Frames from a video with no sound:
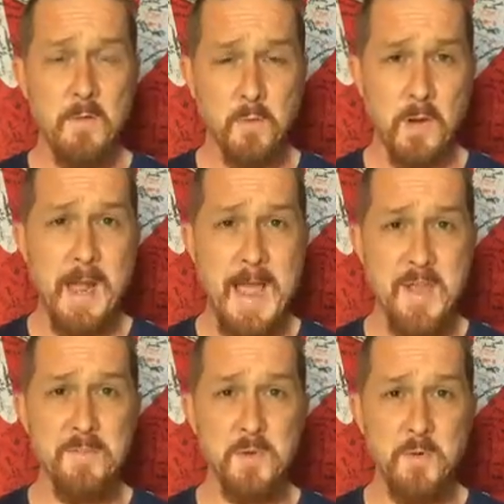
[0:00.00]
for
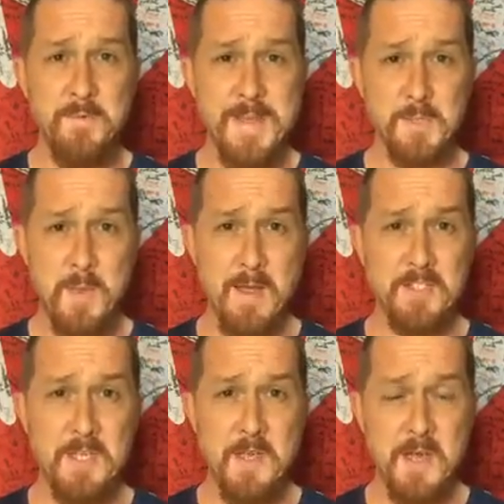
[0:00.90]
Kaya Moon
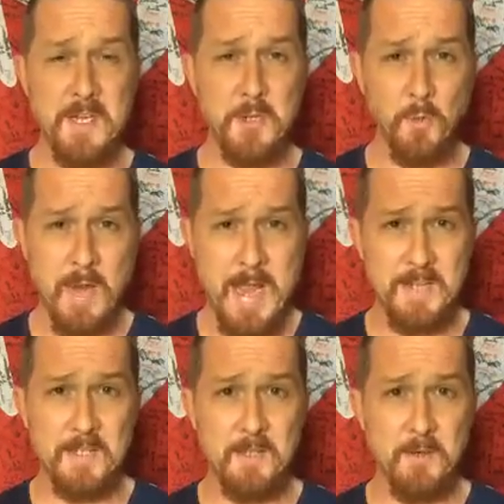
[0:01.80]
Vespasiani
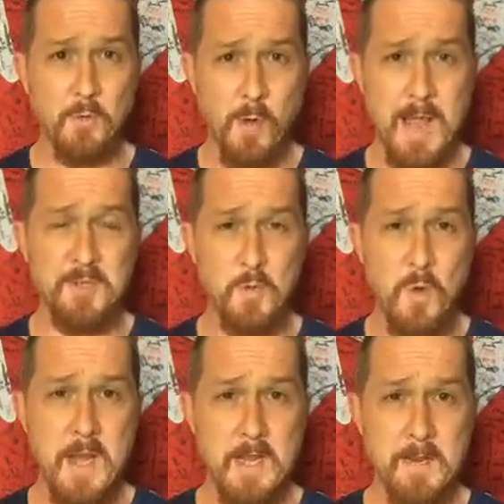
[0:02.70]
Grant,
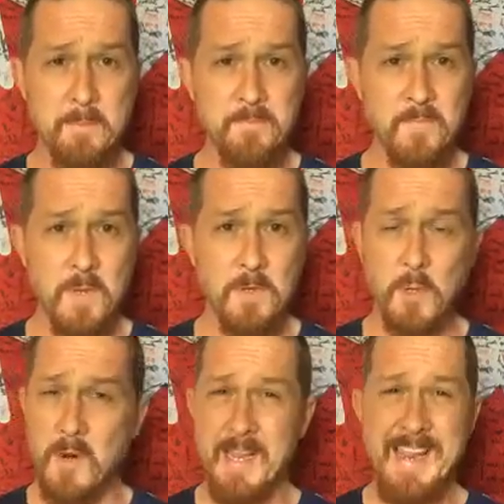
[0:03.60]
graduating,
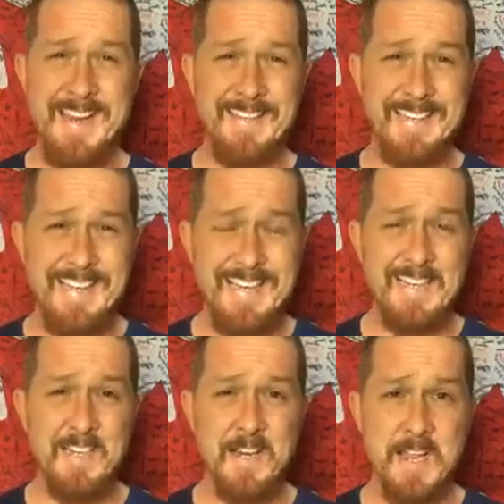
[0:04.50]
turning
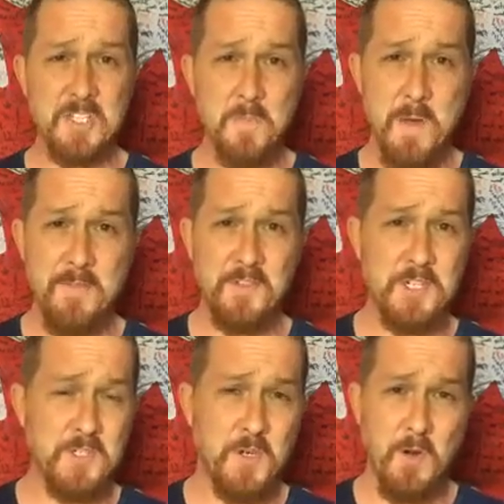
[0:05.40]
18 next month,
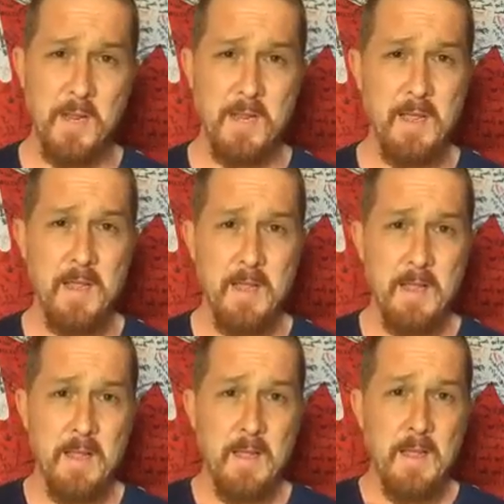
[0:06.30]
just turning
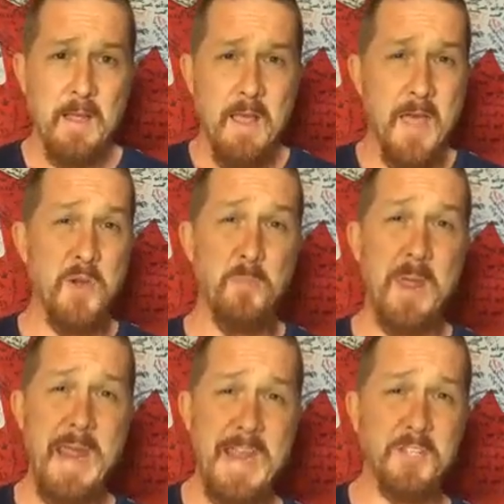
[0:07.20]
a new
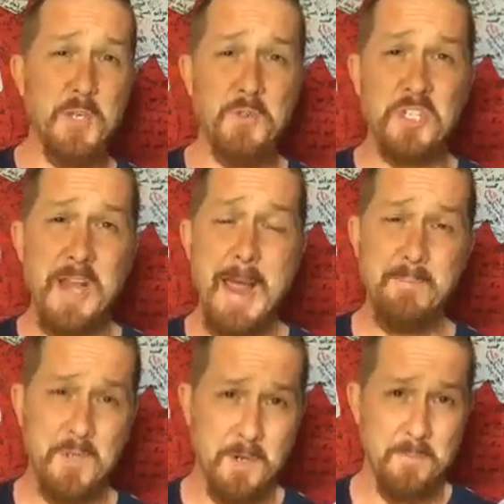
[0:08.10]
page, a new
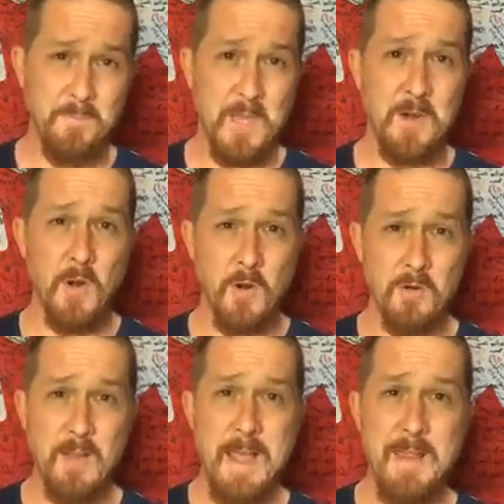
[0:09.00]
chapter in
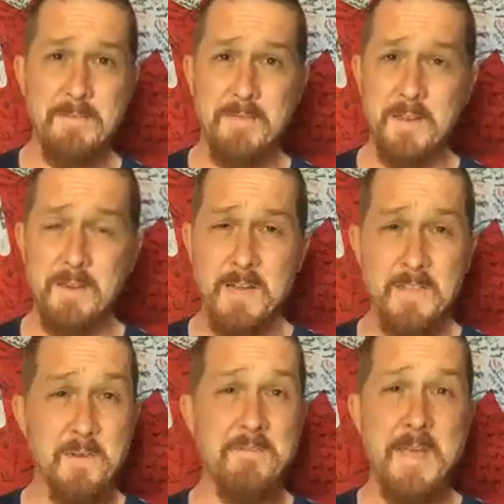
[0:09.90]
her life,
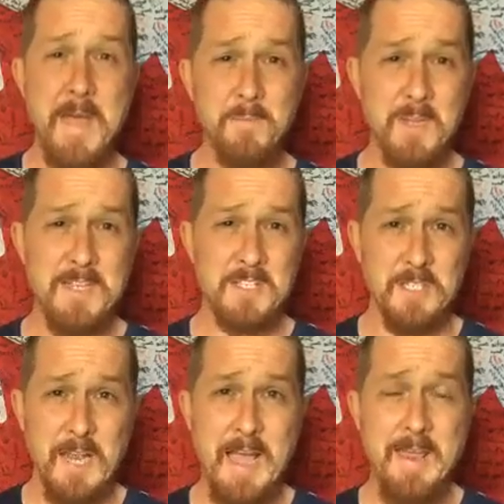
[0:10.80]
in the family's
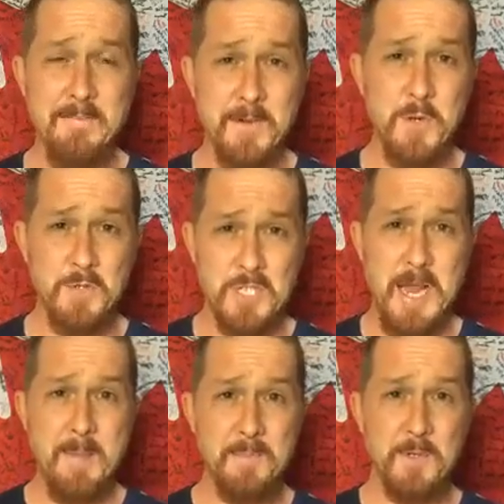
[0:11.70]
life. A new
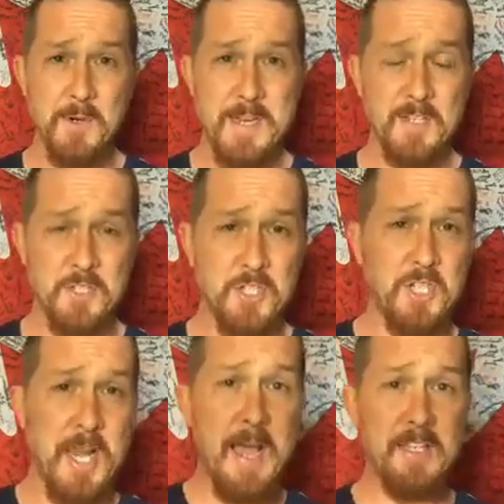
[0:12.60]
chapter is
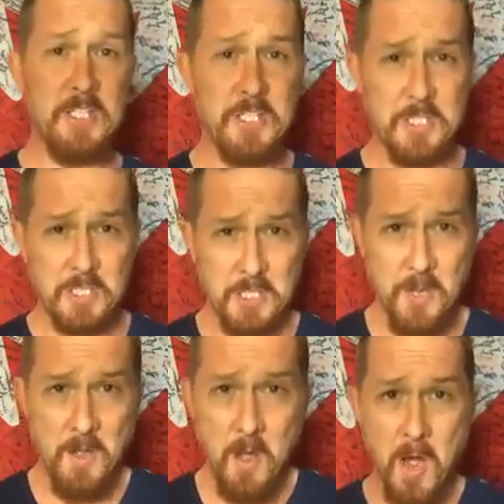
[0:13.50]
just
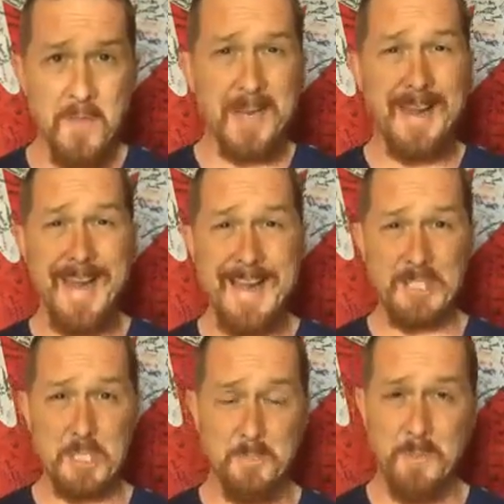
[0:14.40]
on the
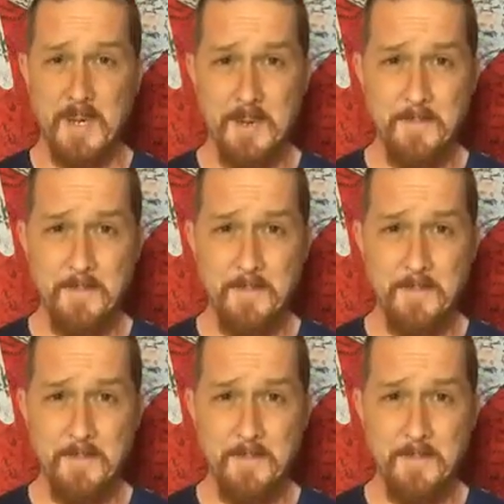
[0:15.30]
cusp,